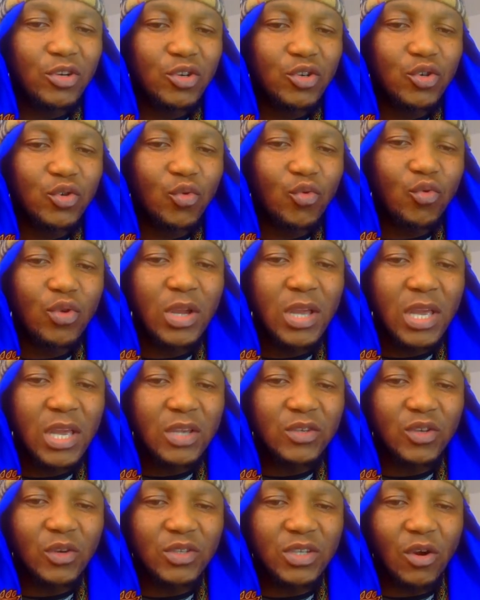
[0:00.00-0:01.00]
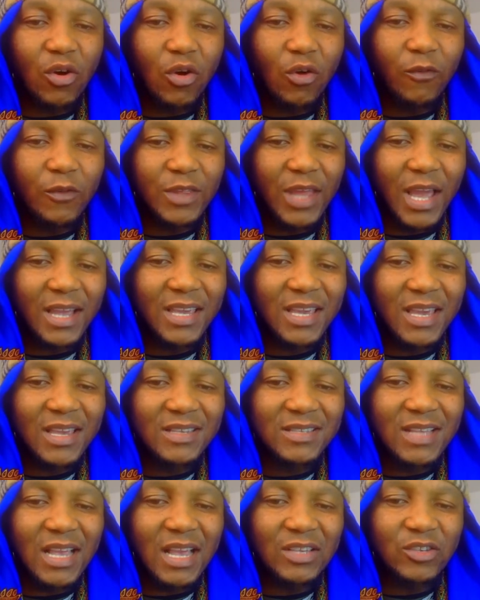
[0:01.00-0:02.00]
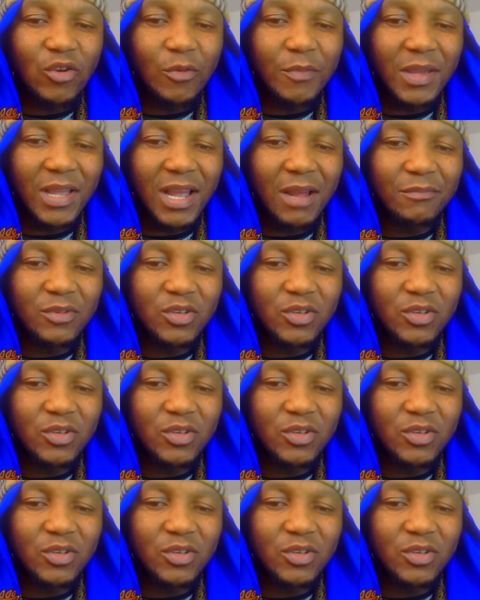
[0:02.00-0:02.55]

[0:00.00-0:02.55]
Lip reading: 2. So say, for that case, that's going to become